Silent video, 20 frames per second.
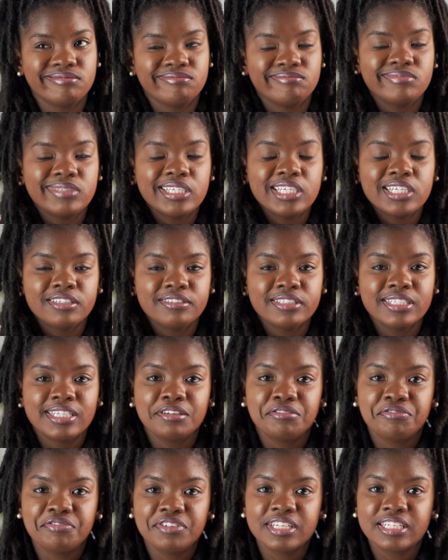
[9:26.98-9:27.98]
I don't really
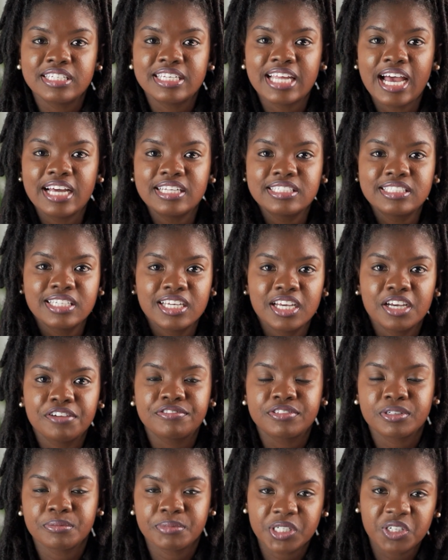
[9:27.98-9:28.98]
feel that
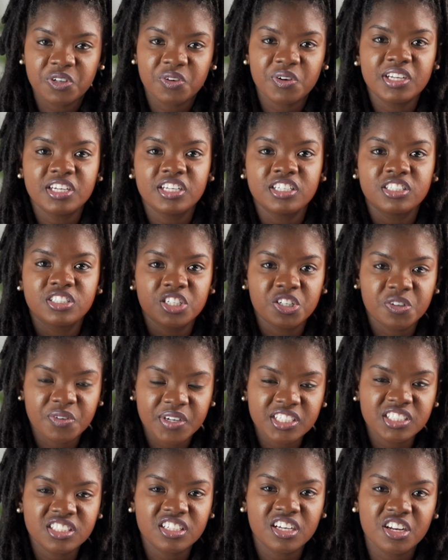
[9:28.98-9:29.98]
safe to be going into the
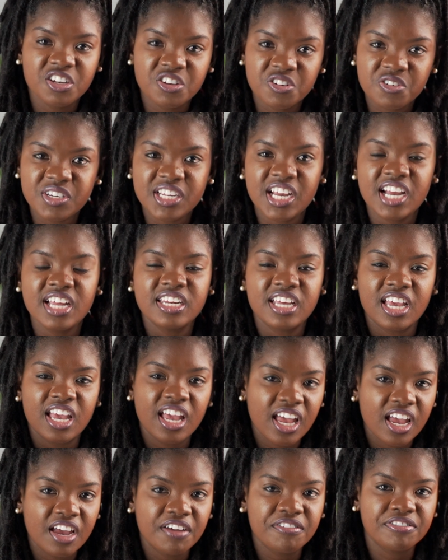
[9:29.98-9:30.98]
Western Union
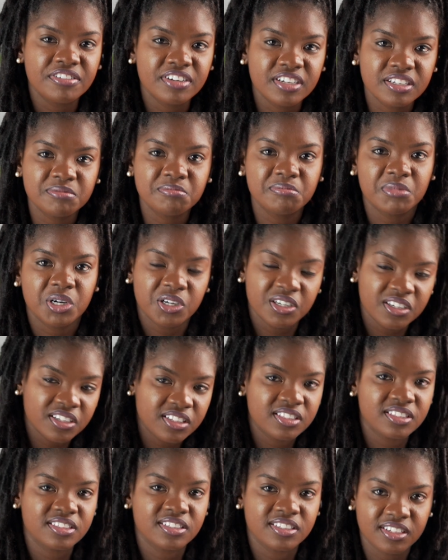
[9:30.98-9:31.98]
every
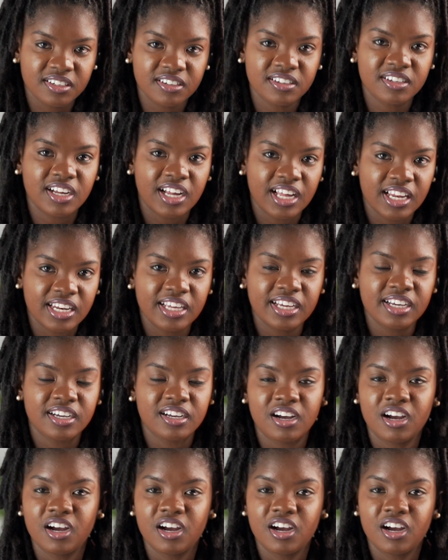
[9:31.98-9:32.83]
month to go collect,